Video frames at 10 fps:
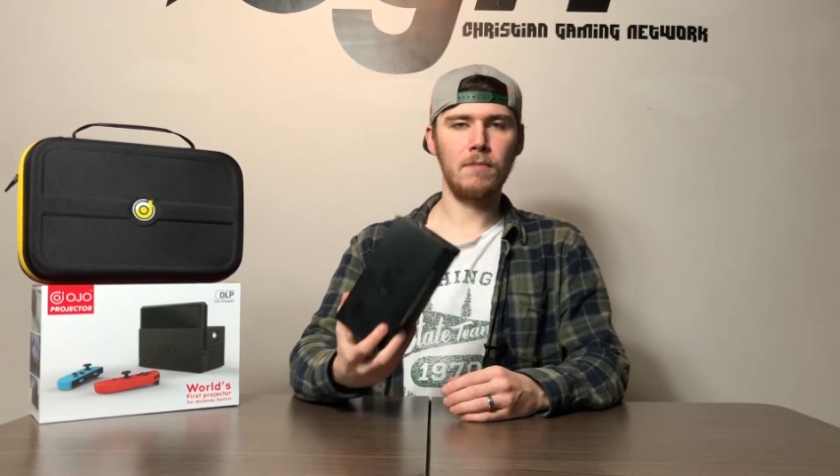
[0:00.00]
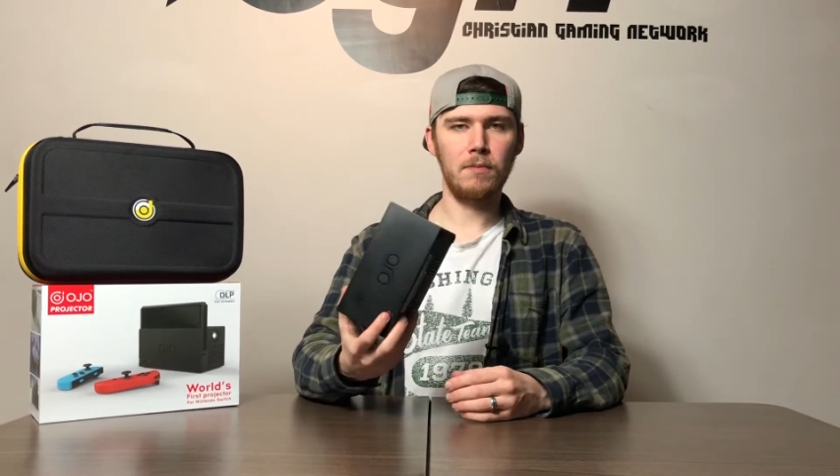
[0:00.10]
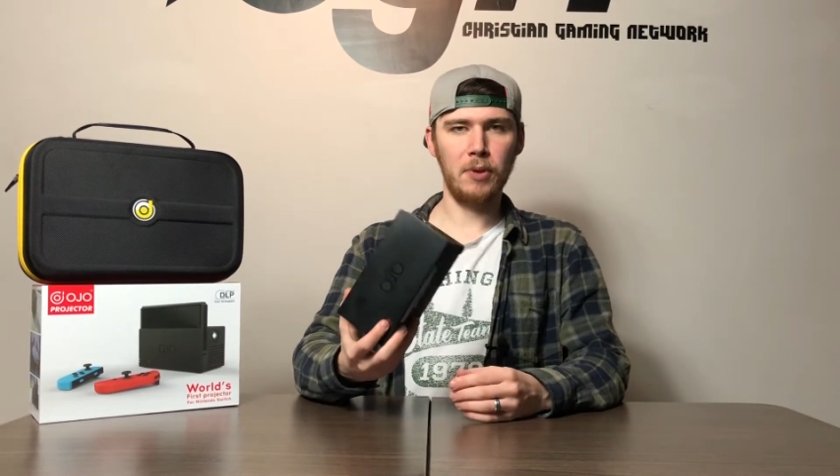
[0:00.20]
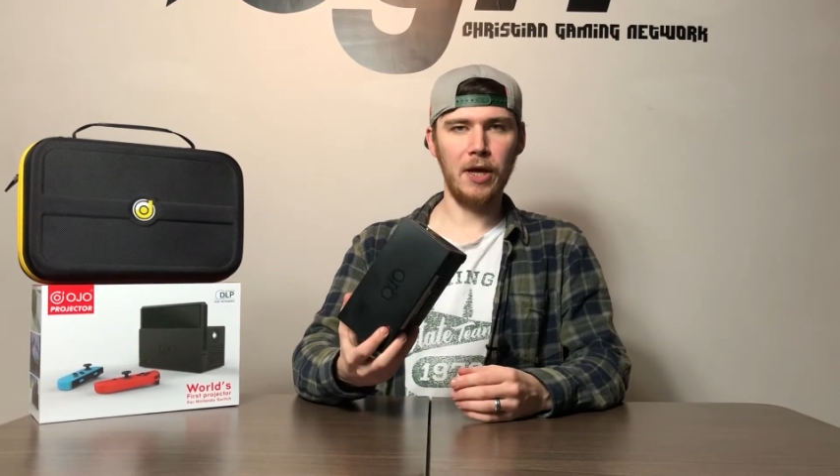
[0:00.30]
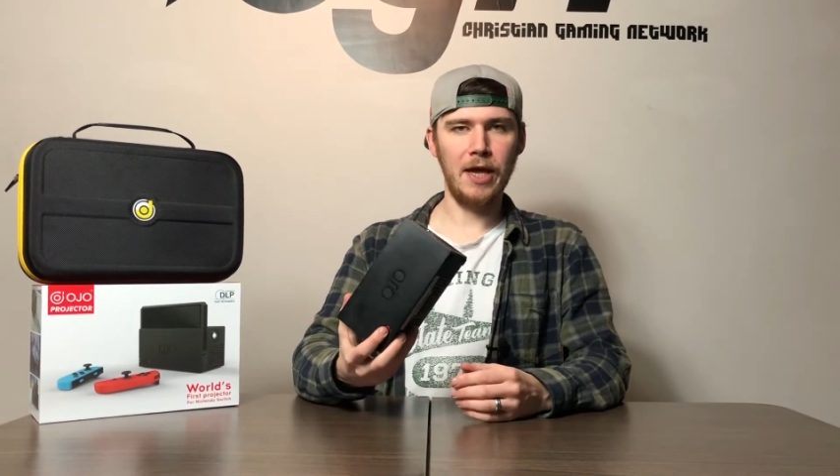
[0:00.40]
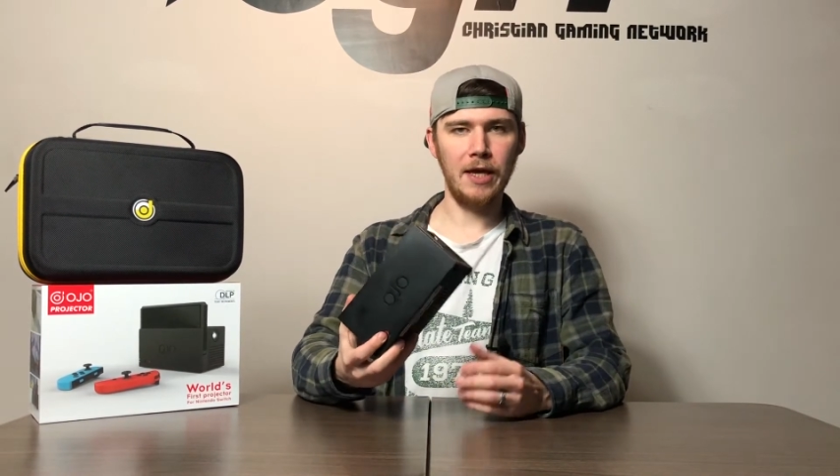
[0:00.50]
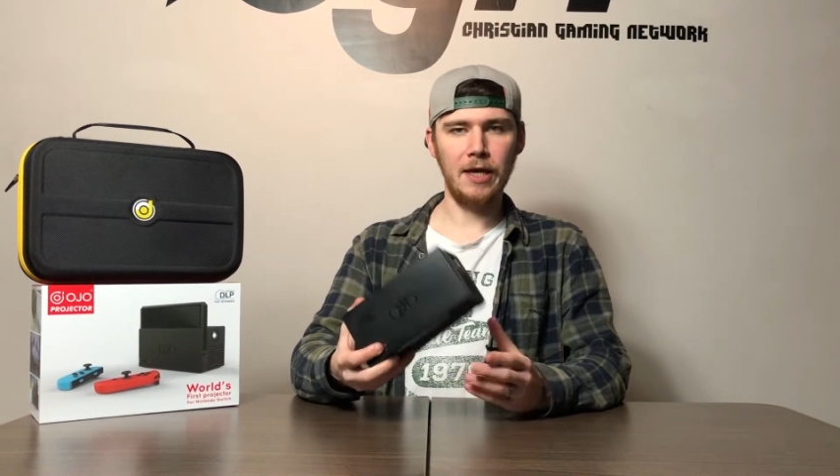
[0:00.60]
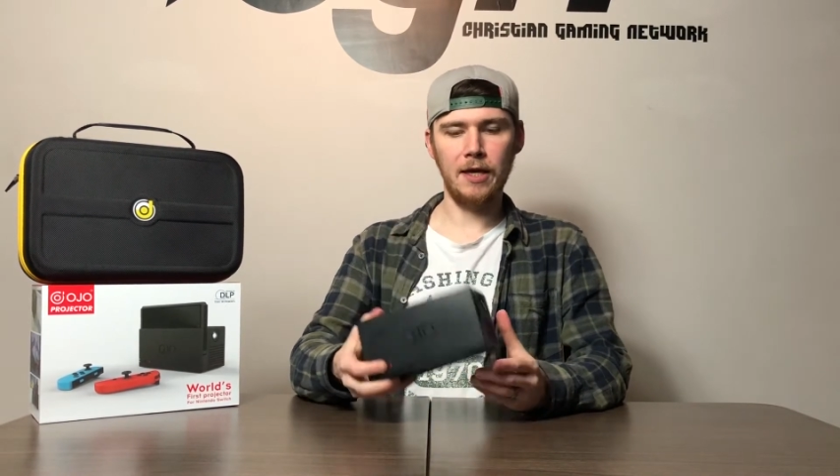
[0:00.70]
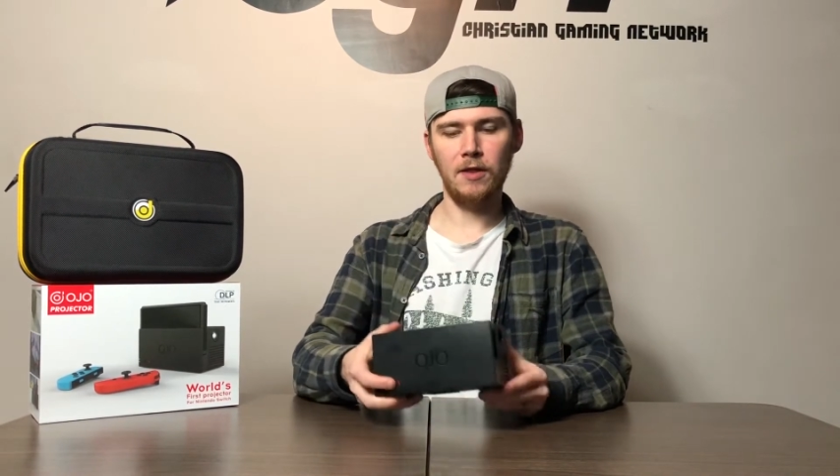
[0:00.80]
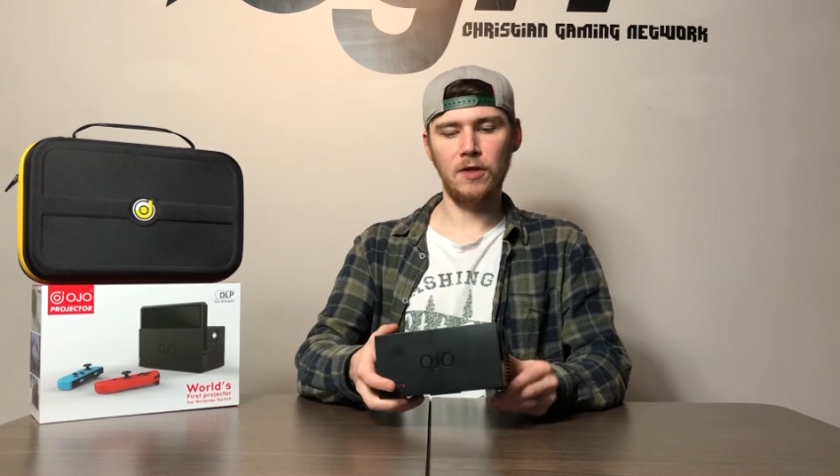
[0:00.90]

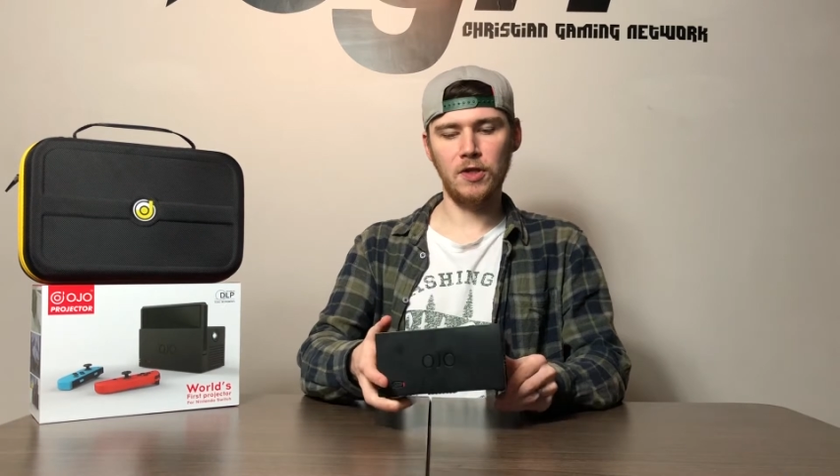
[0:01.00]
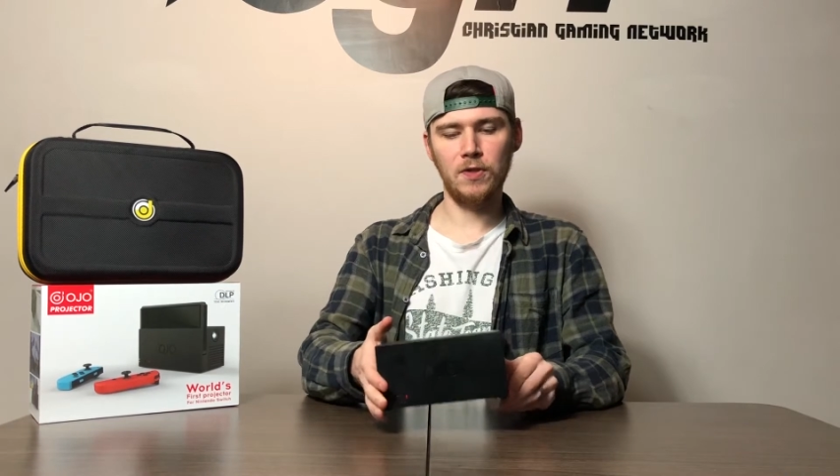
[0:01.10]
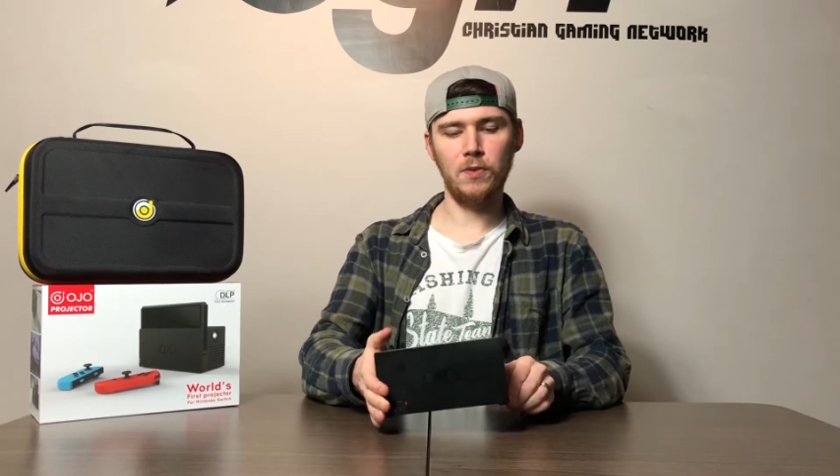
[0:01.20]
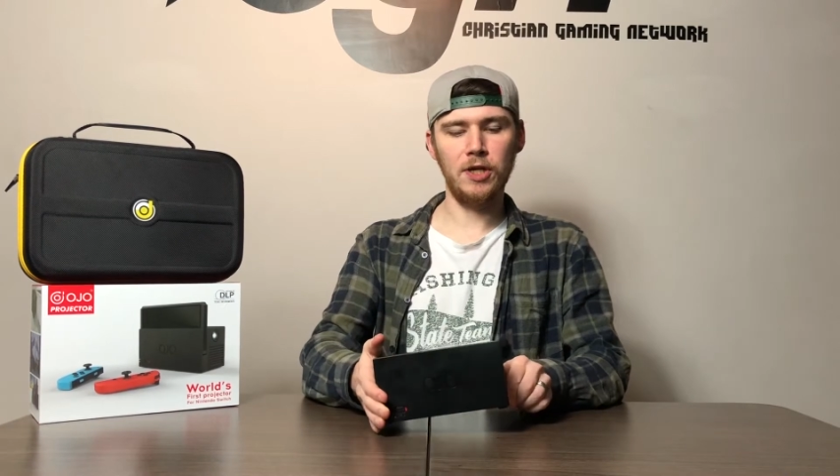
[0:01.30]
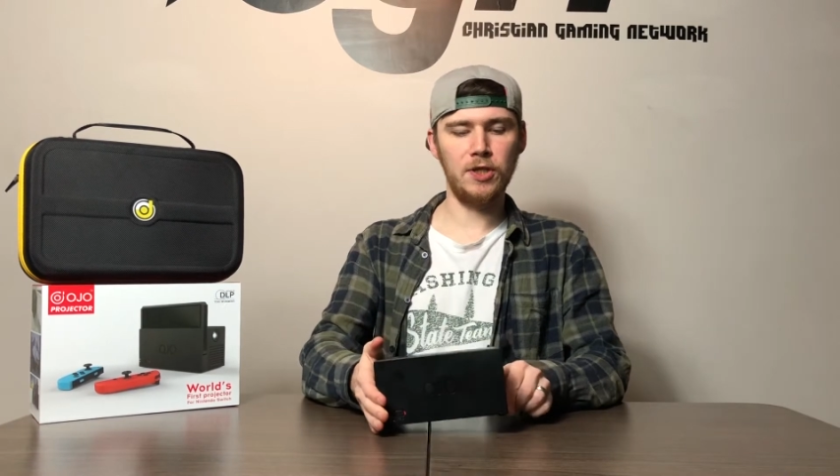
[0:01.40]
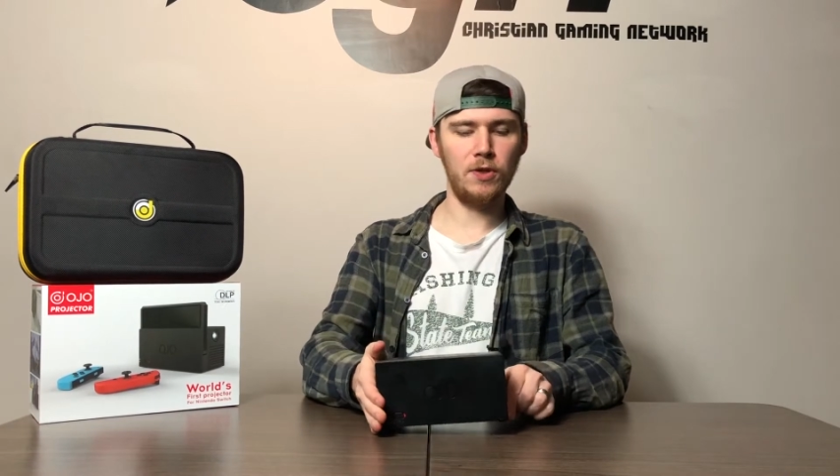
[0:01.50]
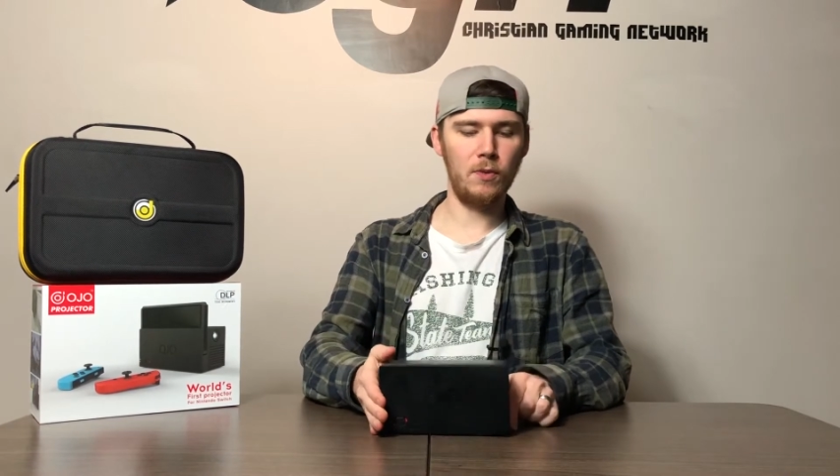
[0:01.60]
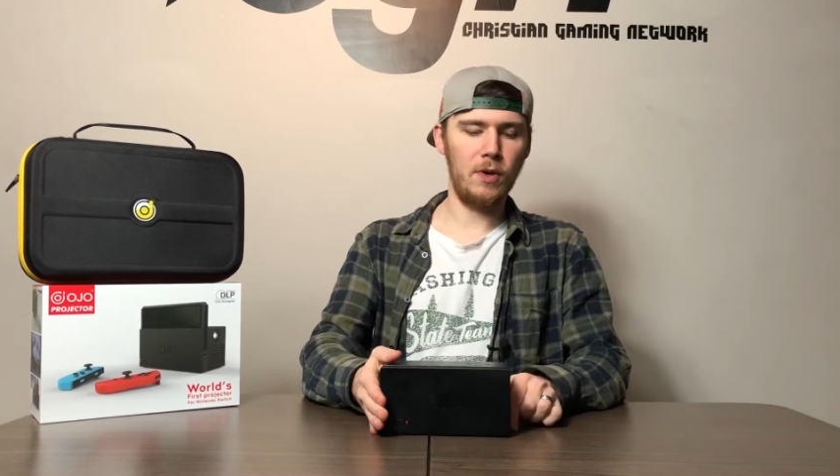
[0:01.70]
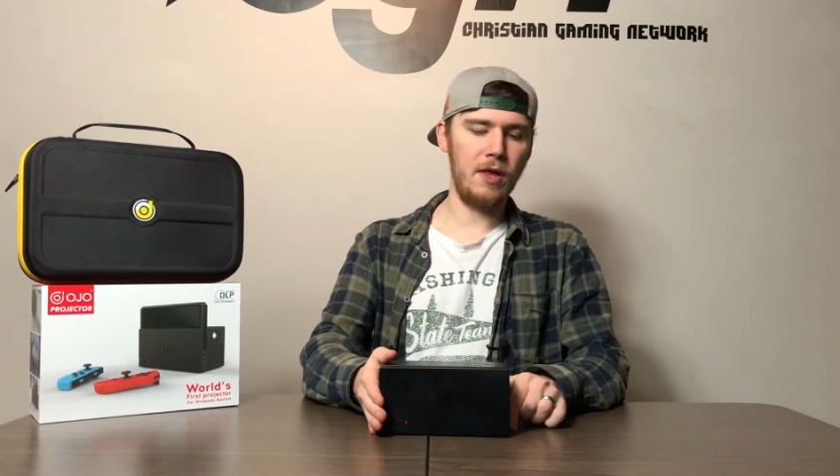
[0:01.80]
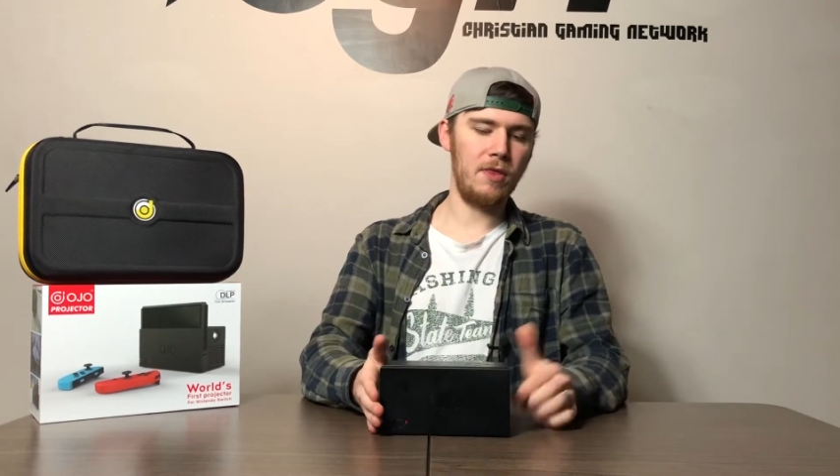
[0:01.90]
playing the Switch
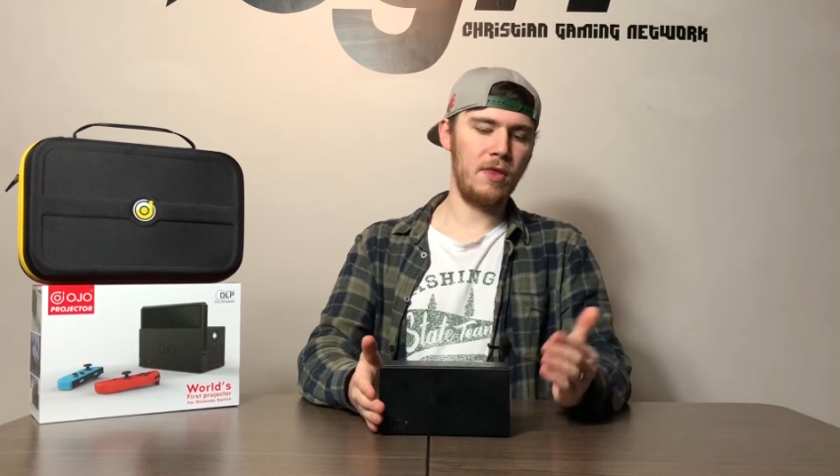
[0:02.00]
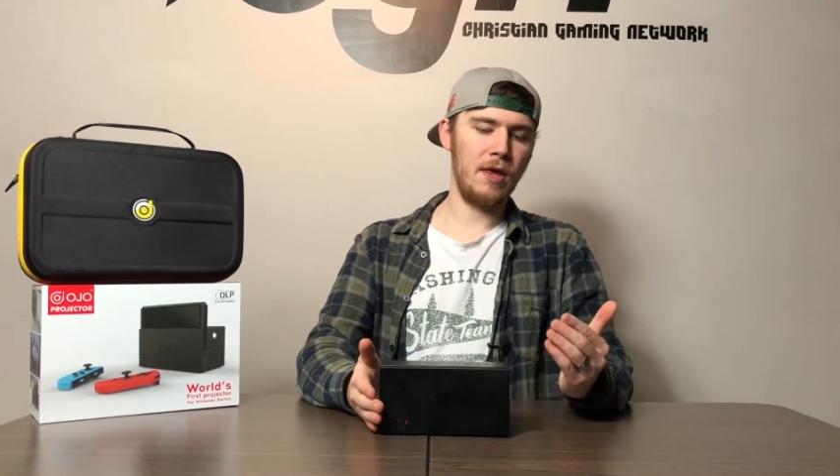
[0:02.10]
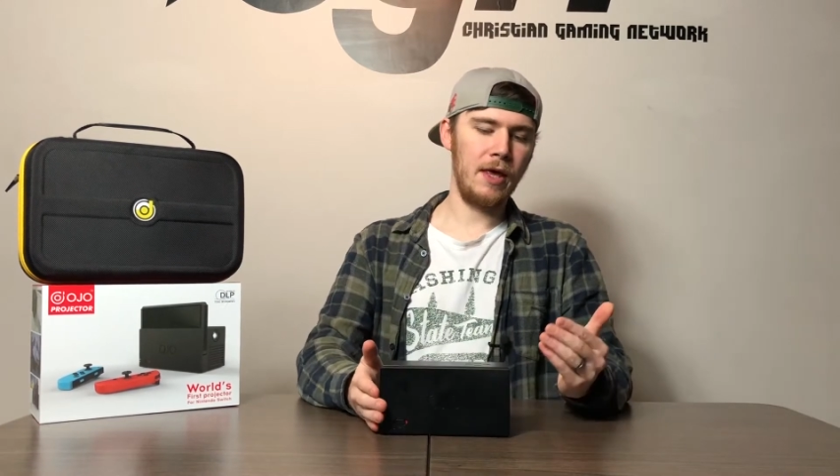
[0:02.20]
with